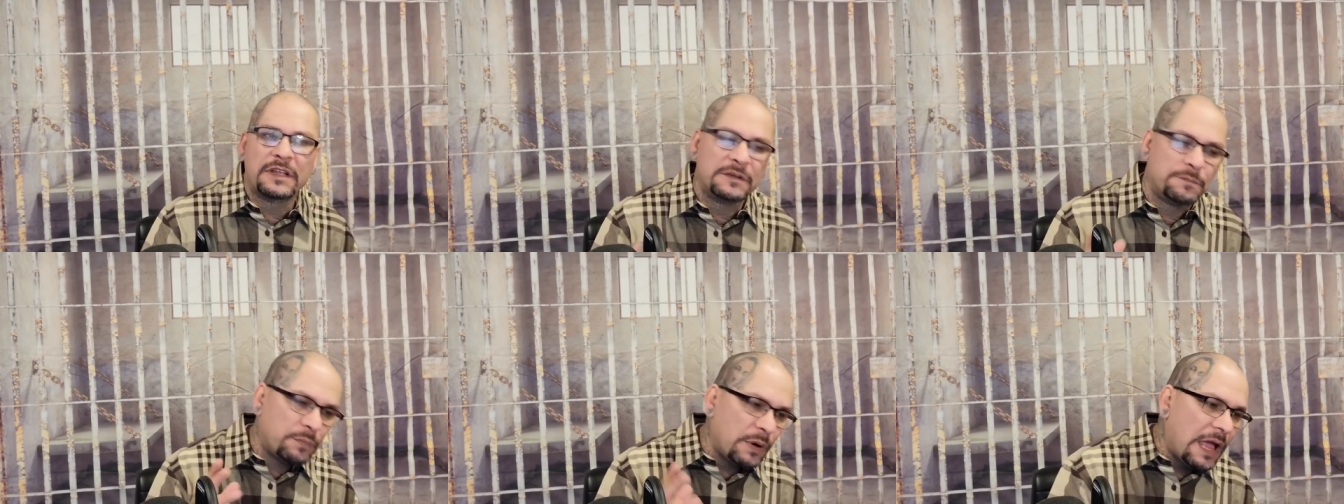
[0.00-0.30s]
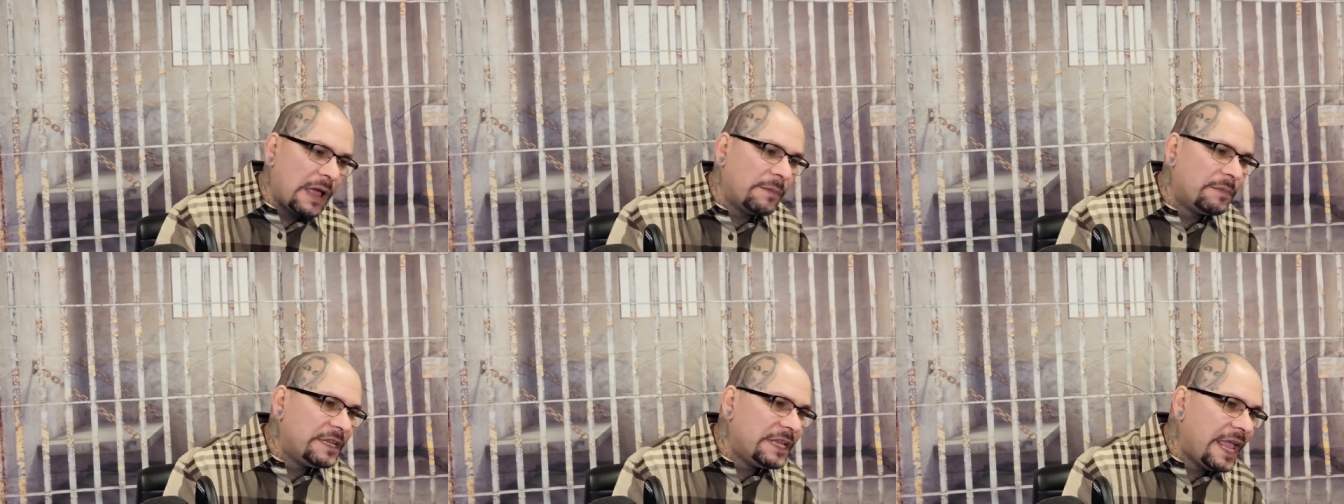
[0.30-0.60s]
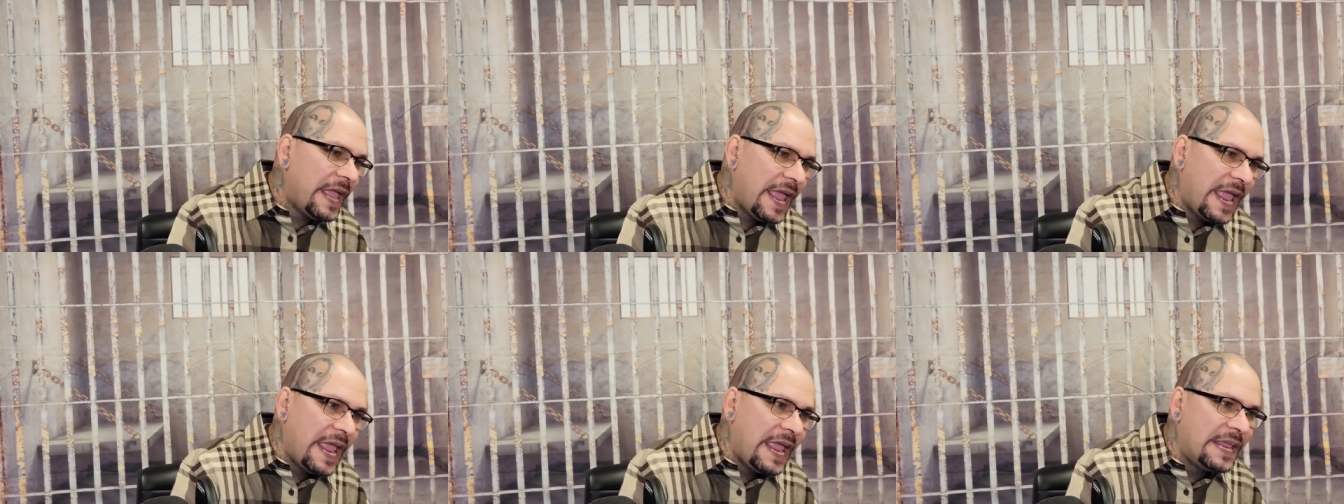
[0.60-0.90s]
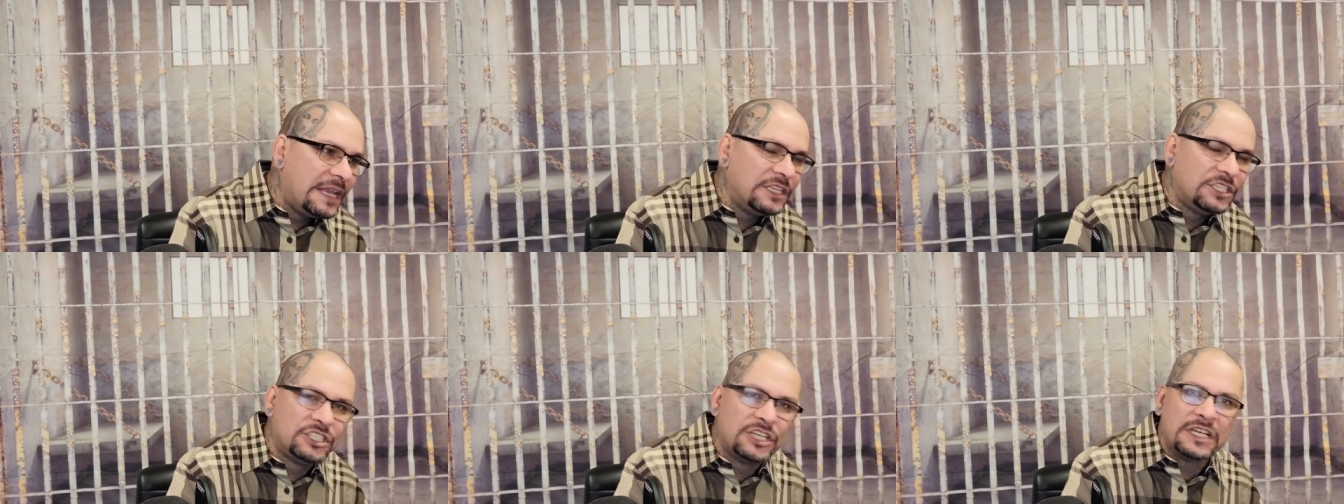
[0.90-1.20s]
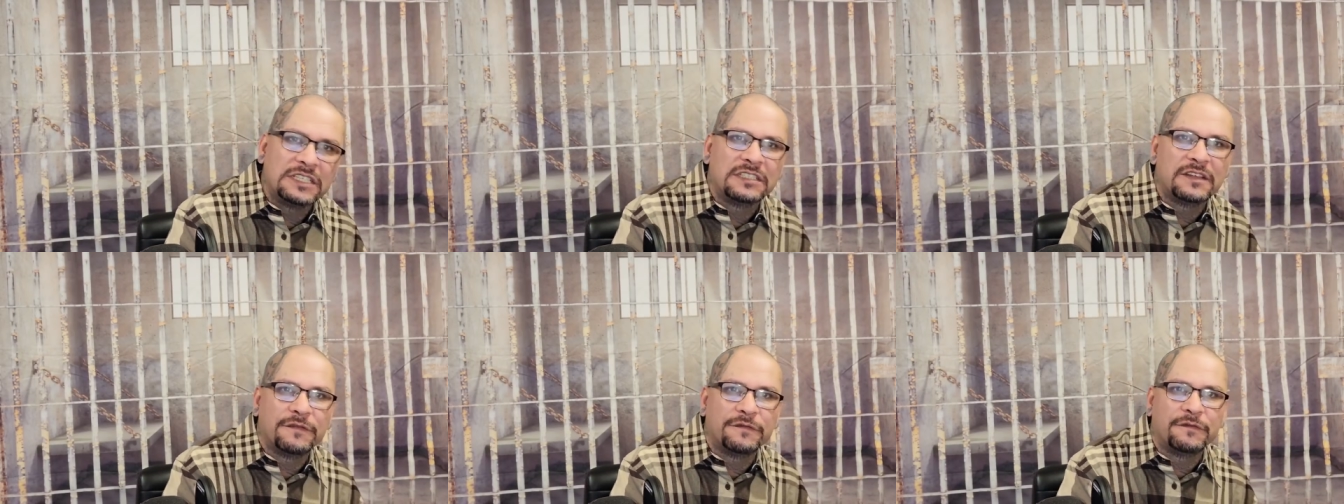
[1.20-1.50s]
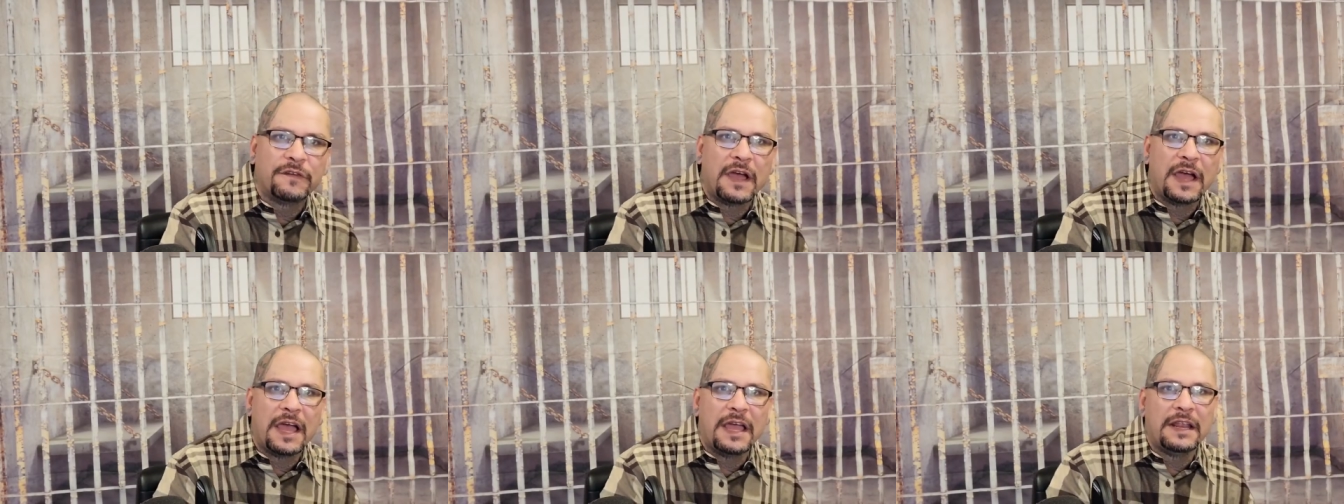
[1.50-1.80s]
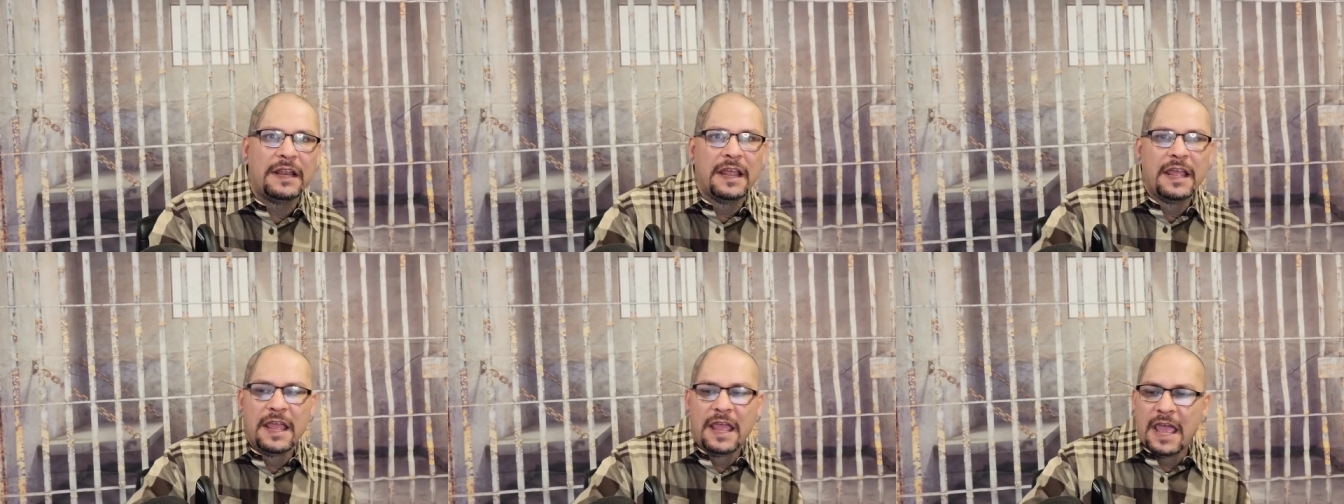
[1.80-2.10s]
It probably ain't
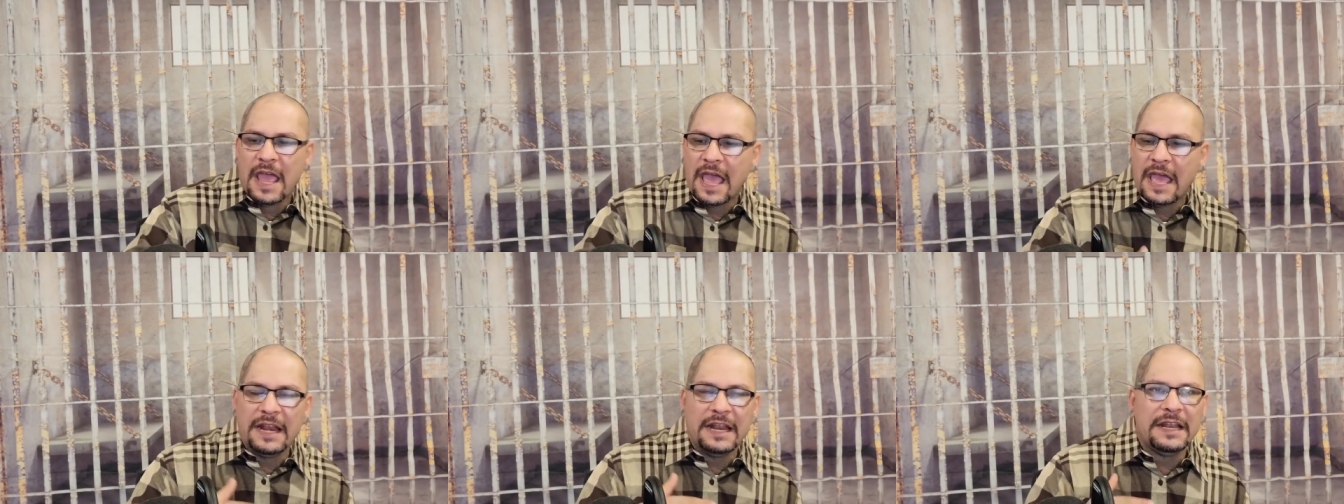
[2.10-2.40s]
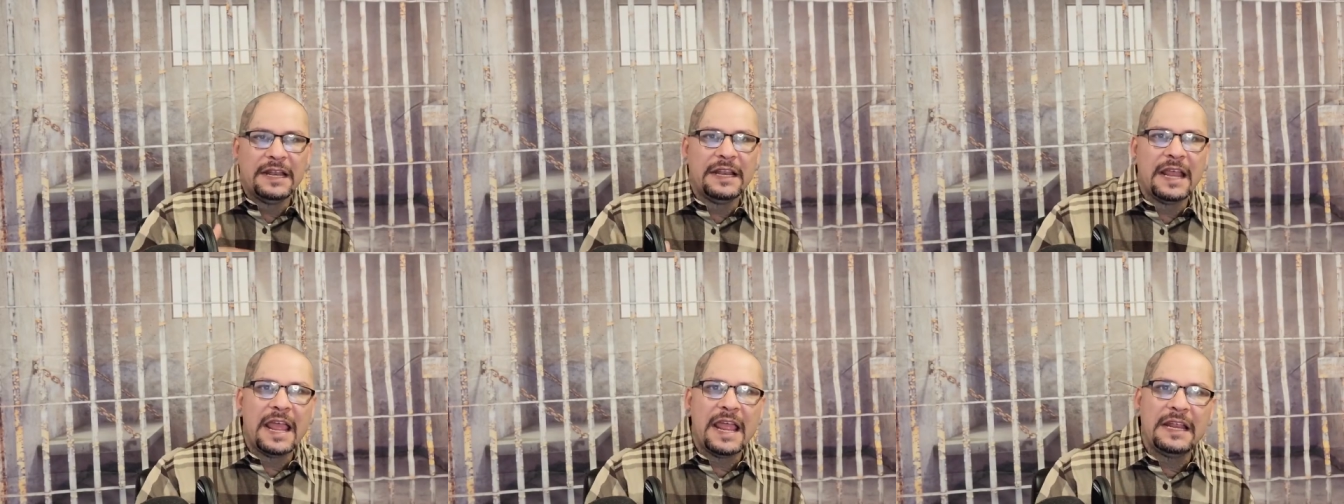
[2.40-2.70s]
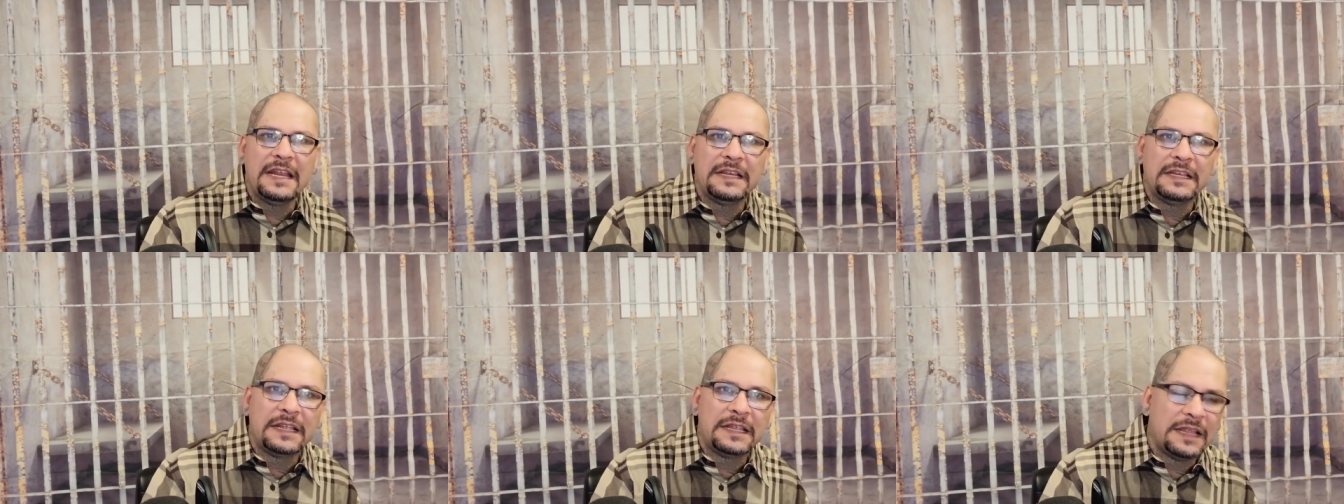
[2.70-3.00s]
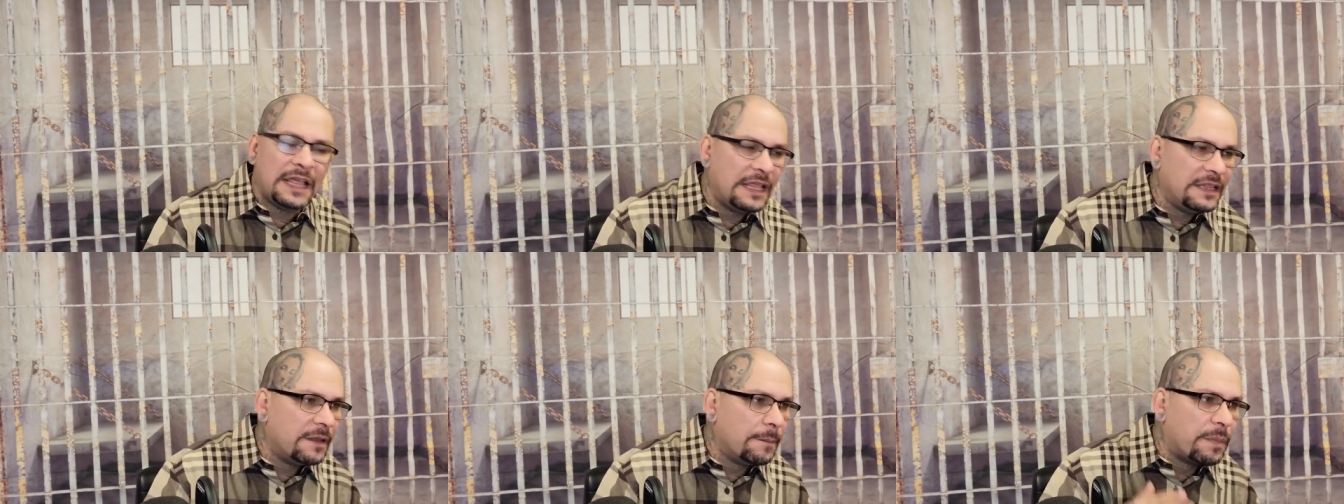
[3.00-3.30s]
justified. And it ain't, and